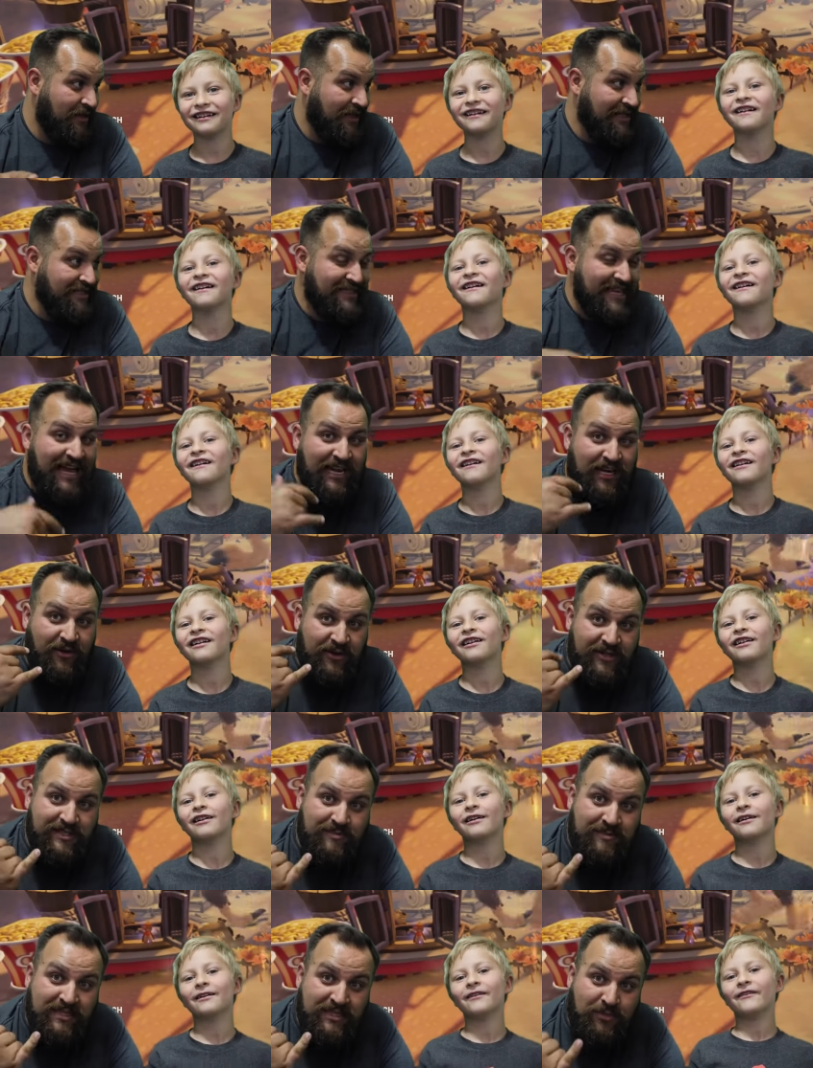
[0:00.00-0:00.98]
Speaker 1: Is that a
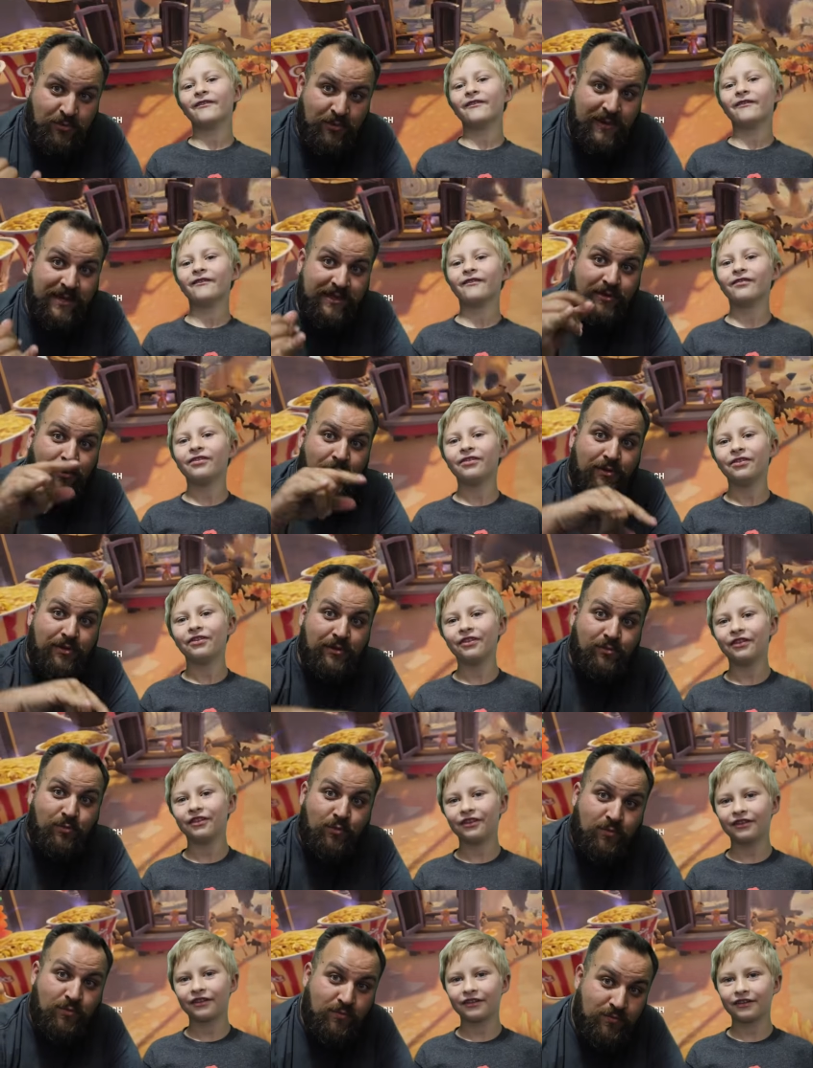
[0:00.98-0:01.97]
Christmas wreath or
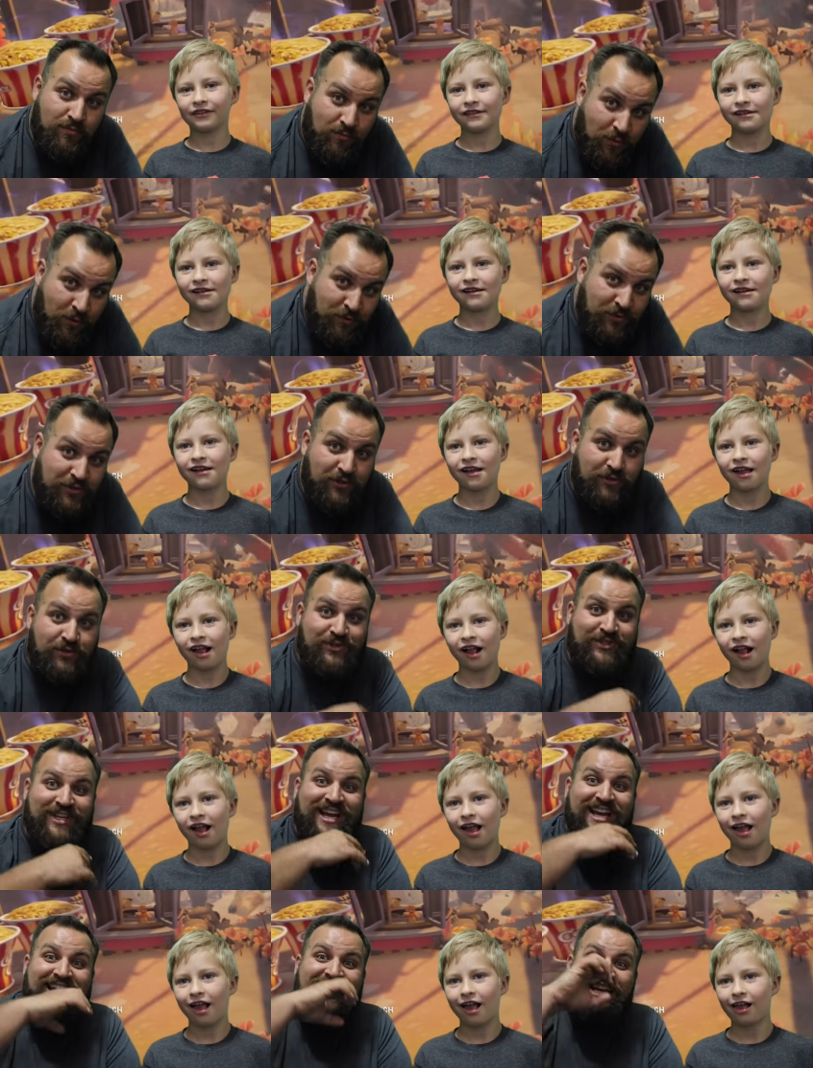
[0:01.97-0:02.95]
the
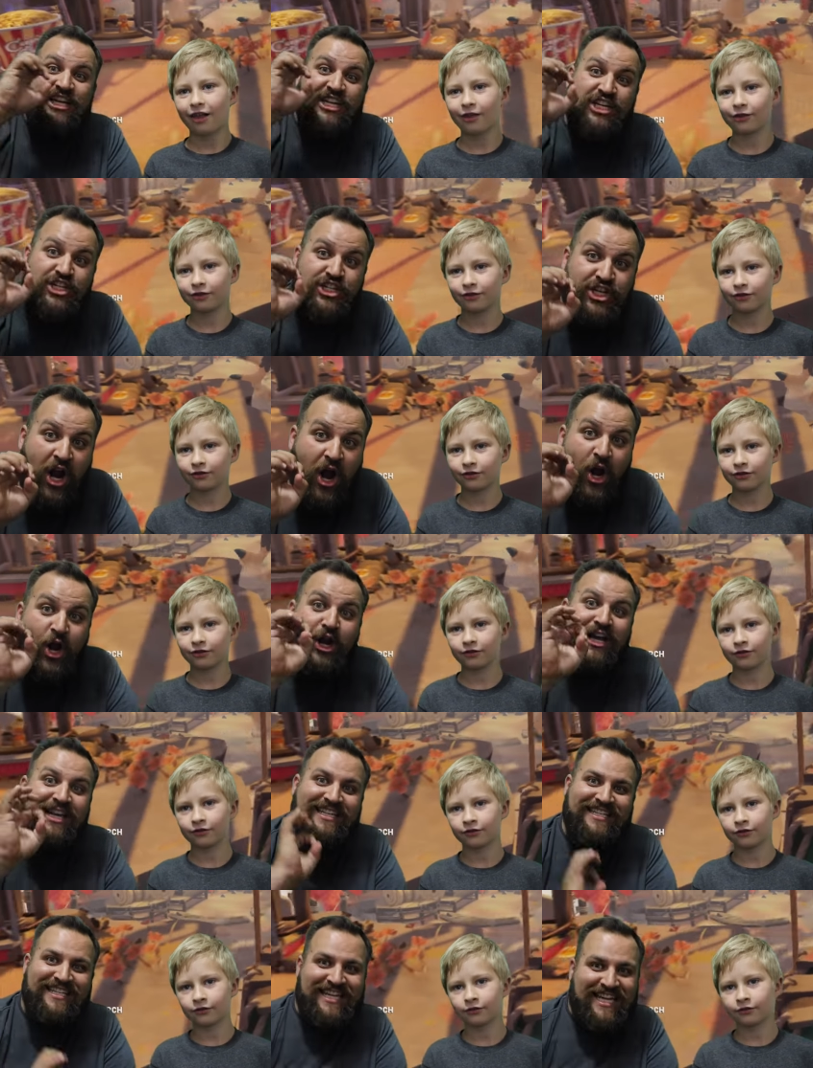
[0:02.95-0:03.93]
rooster's sharp
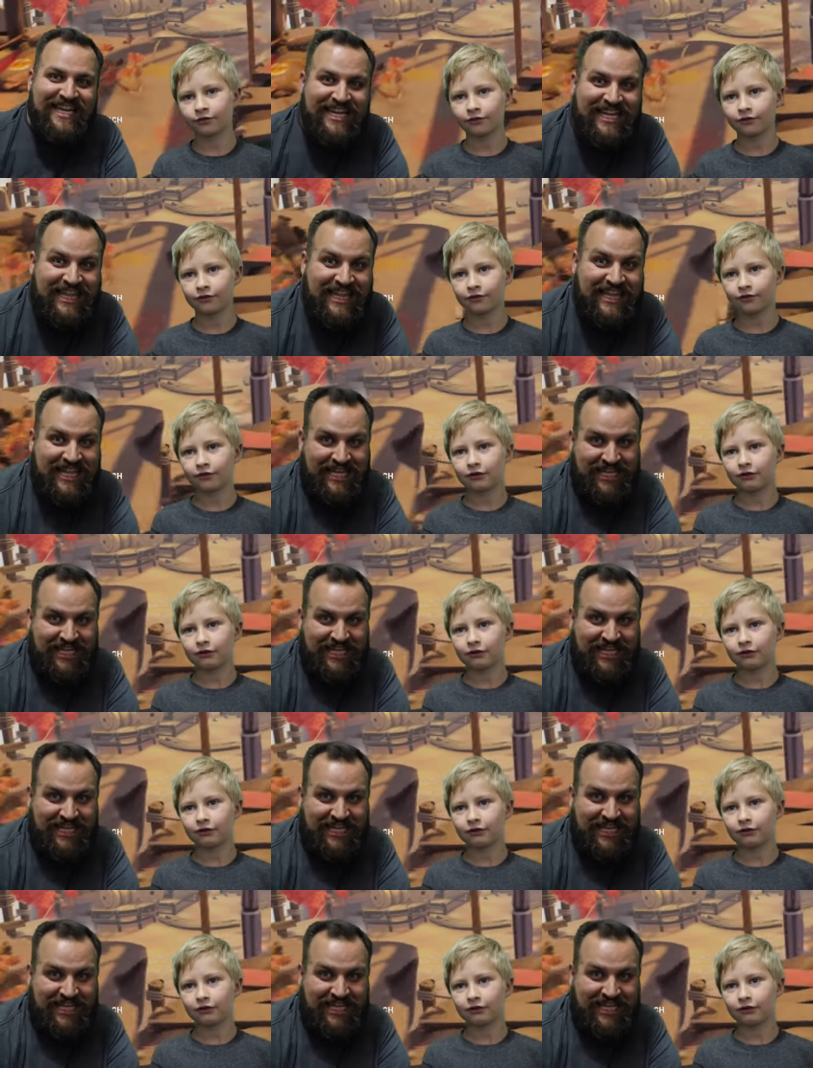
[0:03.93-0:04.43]
teeth?